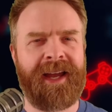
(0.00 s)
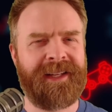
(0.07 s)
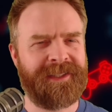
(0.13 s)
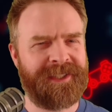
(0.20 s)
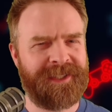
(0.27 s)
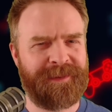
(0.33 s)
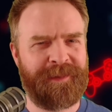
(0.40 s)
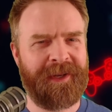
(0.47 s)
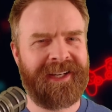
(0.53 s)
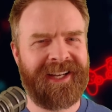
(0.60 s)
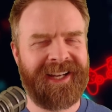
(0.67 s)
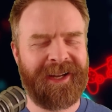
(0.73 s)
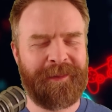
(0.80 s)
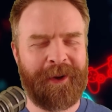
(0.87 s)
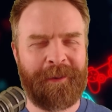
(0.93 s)
And
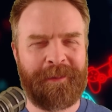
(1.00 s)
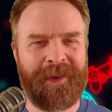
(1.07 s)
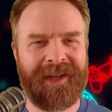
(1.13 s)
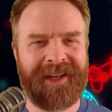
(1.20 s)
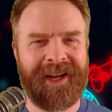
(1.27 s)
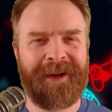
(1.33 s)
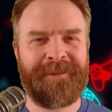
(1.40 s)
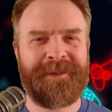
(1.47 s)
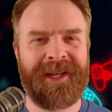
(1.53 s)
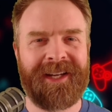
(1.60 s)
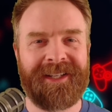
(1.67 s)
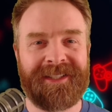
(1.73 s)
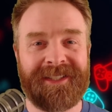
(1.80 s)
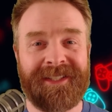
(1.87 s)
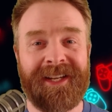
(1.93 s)
speaking about big
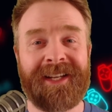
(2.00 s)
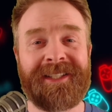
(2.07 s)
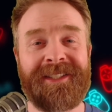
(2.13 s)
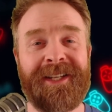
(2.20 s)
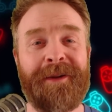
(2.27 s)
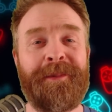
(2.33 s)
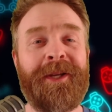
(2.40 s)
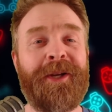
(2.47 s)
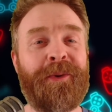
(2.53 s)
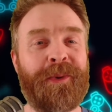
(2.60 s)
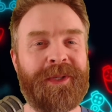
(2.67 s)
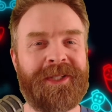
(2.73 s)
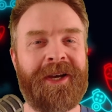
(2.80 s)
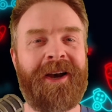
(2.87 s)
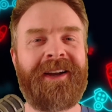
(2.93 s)
updates, next up here
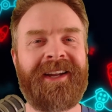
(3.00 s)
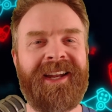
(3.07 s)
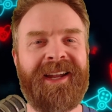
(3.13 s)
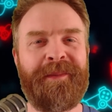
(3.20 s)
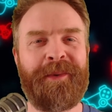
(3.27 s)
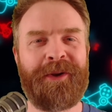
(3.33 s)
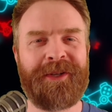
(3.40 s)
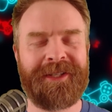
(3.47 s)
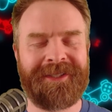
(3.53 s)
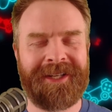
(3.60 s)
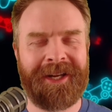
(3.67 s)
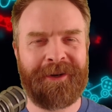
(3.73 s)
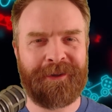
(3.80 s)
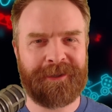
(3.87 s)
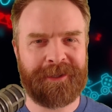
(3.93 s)
we're talking about
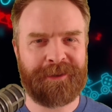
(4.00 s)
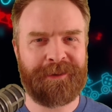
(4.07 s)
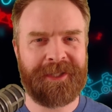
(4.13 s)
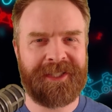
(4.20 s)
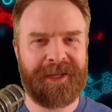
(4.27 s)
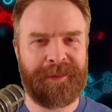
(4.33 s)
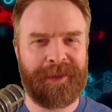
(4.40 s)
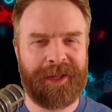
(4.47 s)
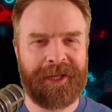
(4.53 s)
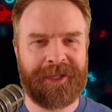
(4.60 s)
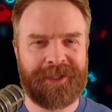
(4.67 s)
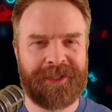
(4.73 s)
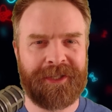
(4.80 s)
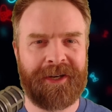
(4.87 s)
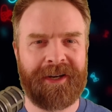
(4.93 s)
Nintendo Switch
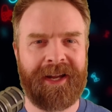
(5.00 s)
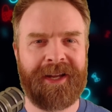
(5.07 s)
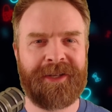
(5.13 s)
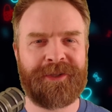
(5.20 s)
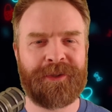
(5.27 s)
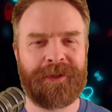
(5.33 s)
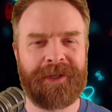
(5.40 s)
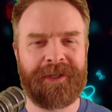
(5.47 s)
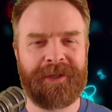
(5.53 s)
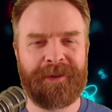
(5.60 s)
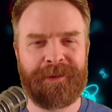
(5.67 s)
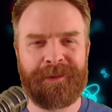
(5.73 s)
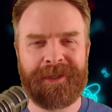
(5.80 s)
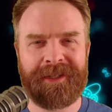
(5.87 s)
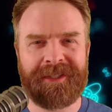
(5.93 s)
emulation on Android
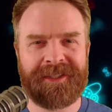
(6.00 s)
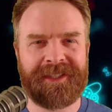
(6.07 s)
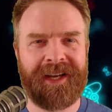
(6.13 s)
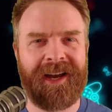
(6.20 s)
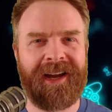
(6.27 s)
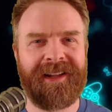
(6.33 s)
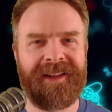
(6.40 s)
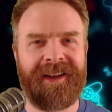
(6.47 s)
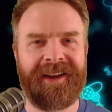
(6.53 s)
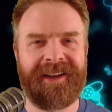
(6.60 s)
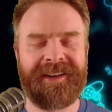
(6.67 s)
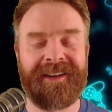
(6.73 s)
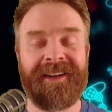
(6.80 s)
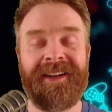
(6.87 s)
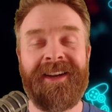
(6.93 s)
with
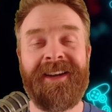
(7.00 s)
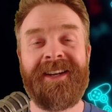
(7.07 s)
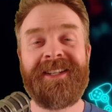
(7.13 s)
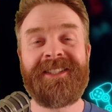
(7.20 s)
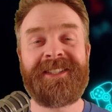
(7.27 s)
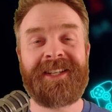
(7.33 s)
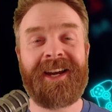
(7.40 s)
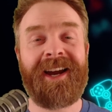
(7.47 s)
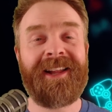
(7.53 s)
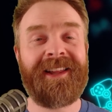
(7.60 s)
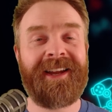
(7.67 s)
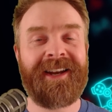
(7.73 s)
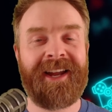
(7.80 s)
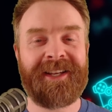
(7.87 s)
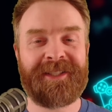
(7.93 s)
Skyline.
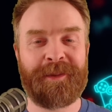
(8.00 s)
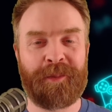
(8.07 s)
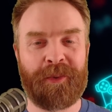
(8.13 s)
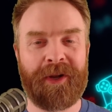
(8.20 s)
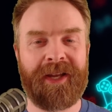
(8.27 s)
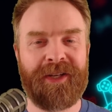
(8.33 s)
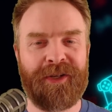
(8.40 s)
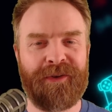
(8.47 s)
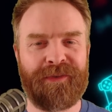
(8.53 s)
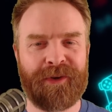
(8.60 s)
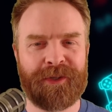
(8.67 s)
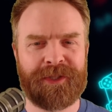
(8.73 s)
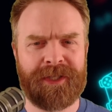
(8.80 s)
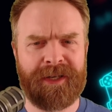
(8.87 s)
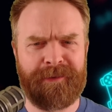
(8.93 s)
Skyline has a brand new
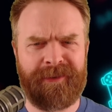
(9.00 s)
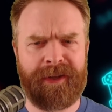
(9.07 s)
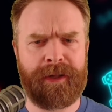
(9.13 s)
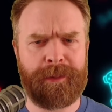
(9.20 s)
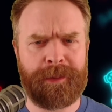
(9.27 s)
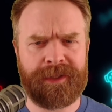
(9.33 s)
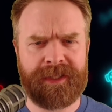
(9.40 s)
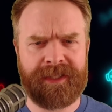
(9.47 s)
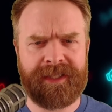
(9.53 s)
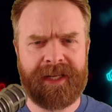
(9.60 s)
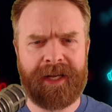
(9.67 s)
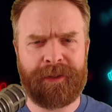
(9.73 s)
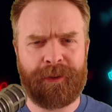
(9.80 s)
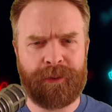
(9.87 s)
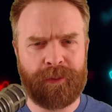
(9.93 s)
version available to
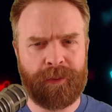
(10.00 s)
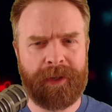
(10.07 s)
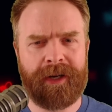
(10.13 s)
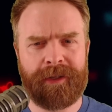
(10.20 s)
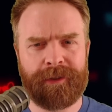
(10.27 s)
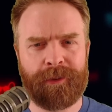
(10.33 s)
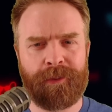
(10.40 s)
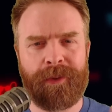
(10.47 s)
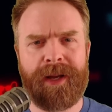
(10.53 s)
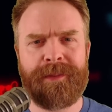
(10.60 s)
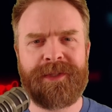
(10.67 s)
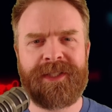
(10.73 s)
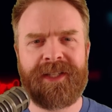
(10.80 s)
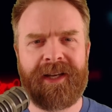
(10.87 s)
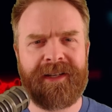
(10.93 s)
download right on their
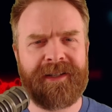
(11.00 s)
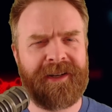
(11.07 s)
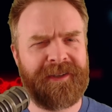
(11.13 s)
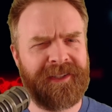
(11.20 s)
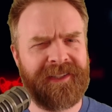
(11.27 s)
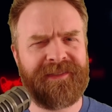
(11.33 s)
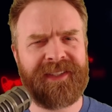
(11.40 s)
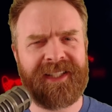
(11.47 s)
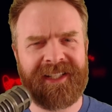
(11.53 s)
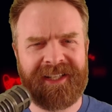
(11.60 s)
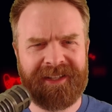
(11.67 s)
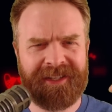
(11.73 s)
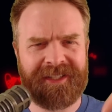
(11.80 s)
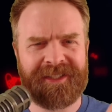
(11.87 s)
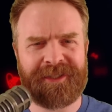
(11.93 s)
website. I'll leave a link
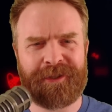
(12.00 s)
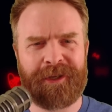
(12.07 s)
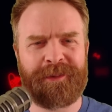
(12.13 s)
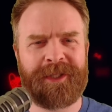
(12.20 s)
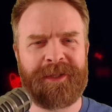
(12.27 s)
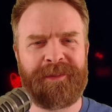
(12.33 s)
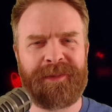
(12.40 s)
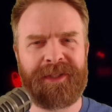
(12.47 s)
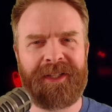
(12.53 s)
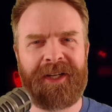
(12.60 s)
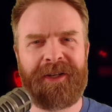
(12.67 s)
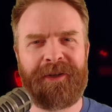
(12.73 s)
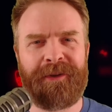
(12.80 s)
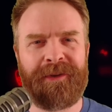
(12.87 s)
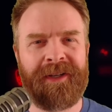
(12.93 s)
in the description
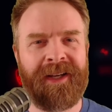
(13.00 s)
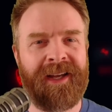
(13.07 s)
below.